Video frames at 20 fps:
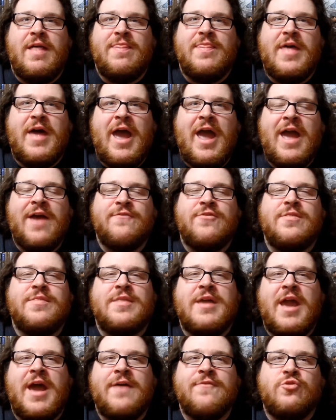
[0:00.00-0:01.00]

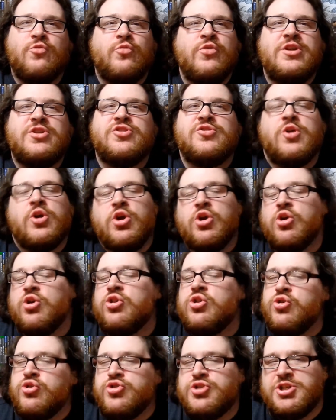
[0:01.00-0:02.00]
haven't reached their
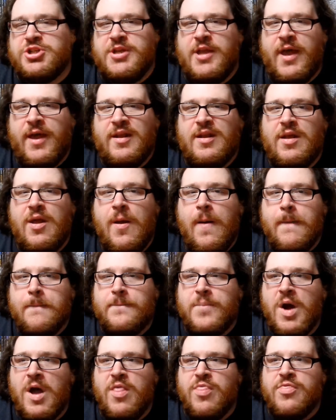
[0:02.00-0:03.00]
conclusion yet,
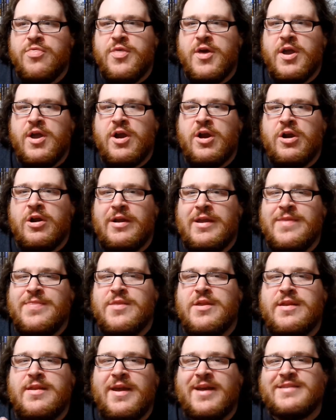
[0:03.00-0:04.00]
but they're
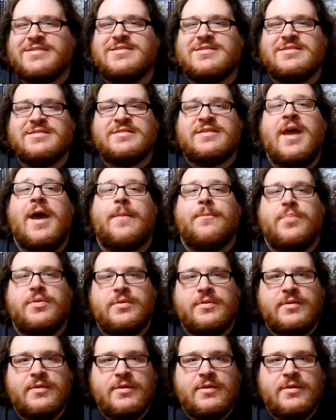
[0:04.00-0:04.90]
in the next step.